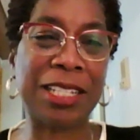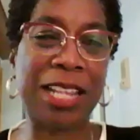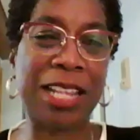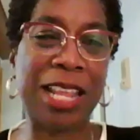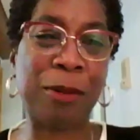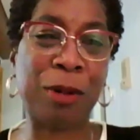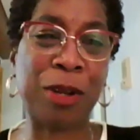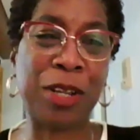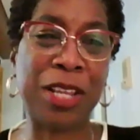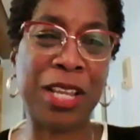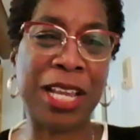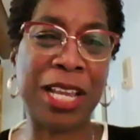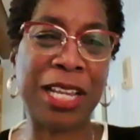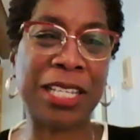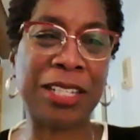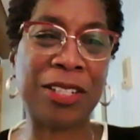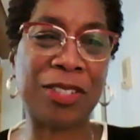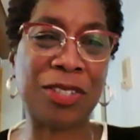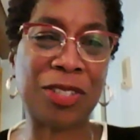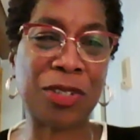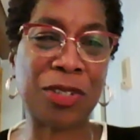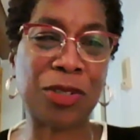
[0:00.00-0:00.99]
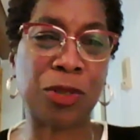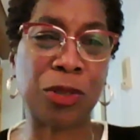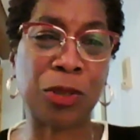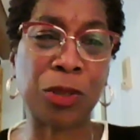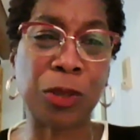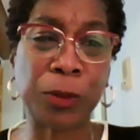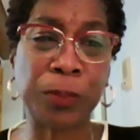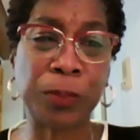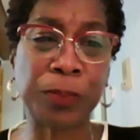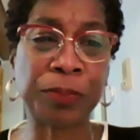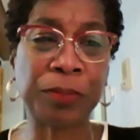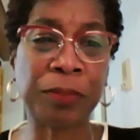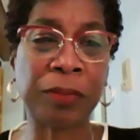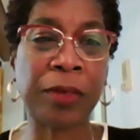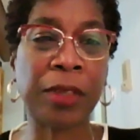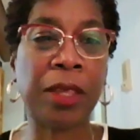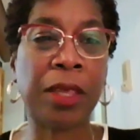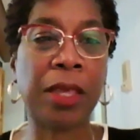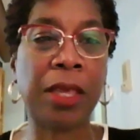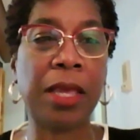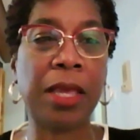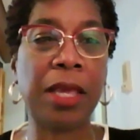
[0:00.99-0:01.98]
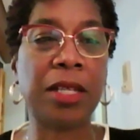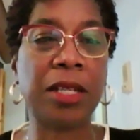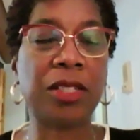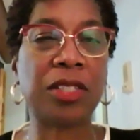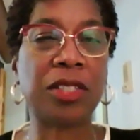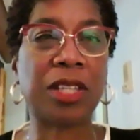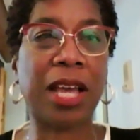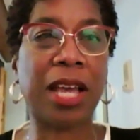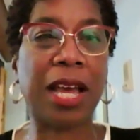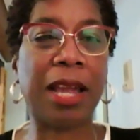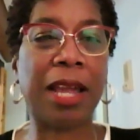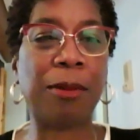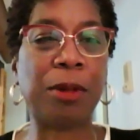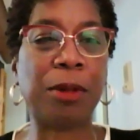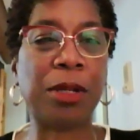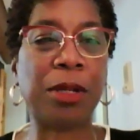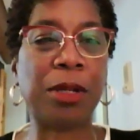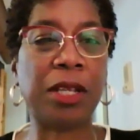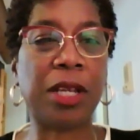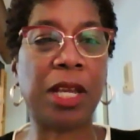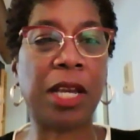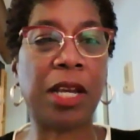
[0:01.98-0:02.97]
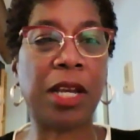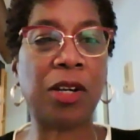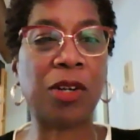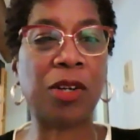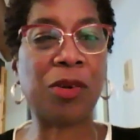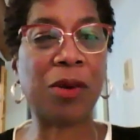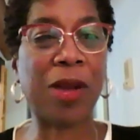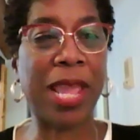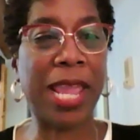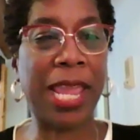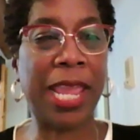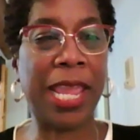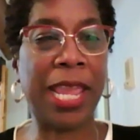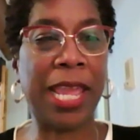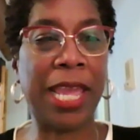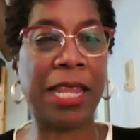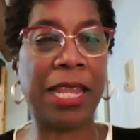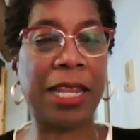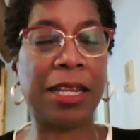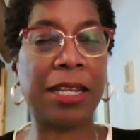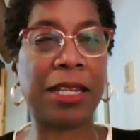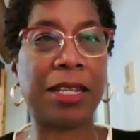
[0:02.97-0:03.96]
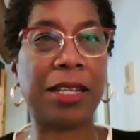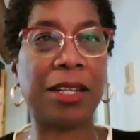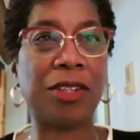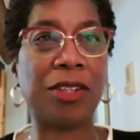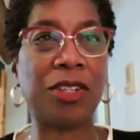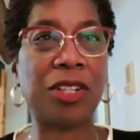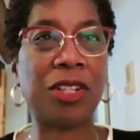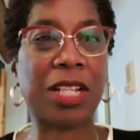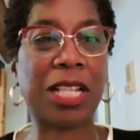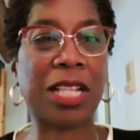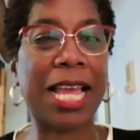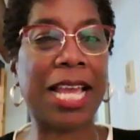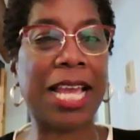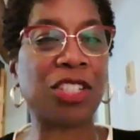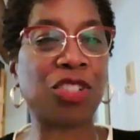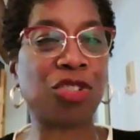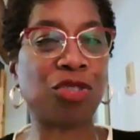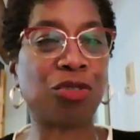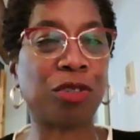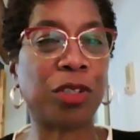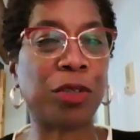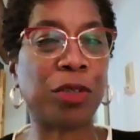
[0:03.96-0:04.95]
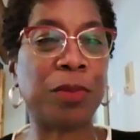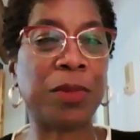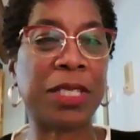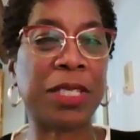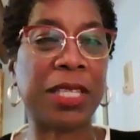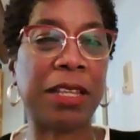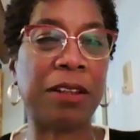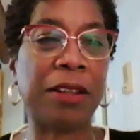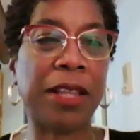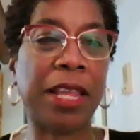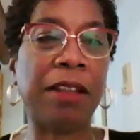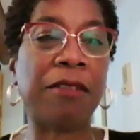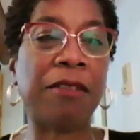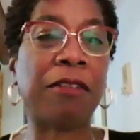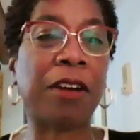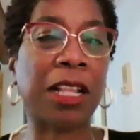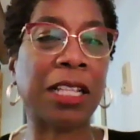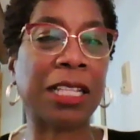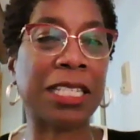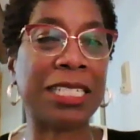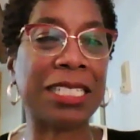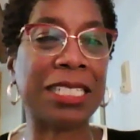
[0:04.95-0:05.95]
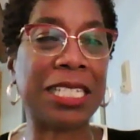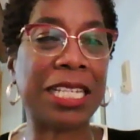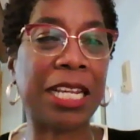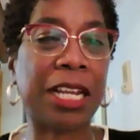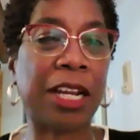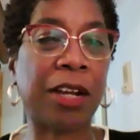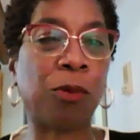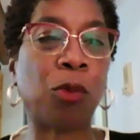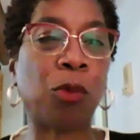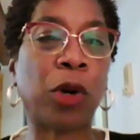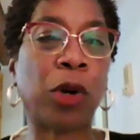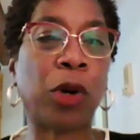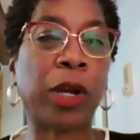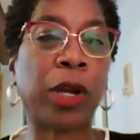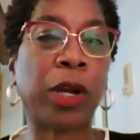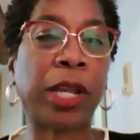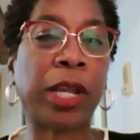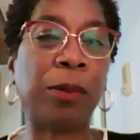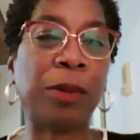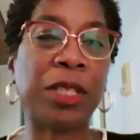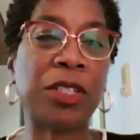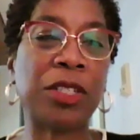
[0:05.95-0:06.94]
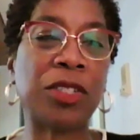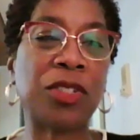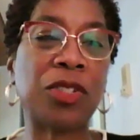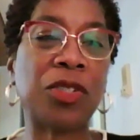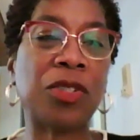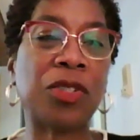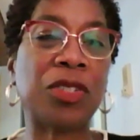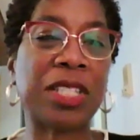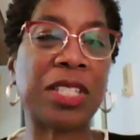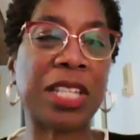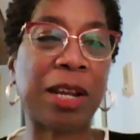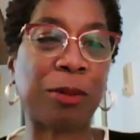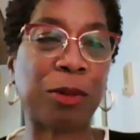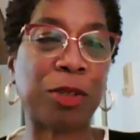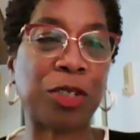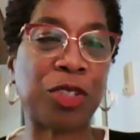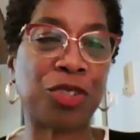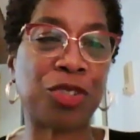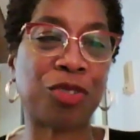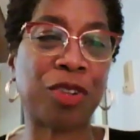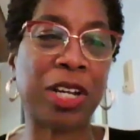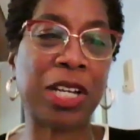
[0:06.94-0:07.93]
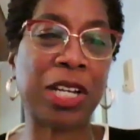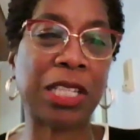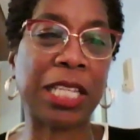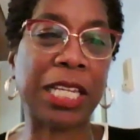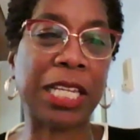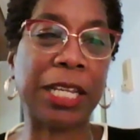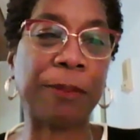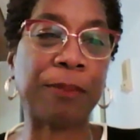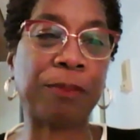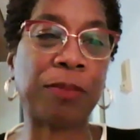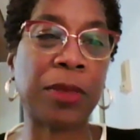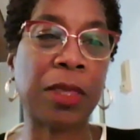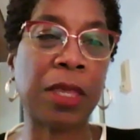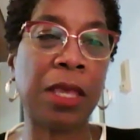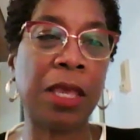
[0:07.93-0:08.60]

and they were young in school. So I would go and to the classrooms and volunteer and working with the students that were struggling.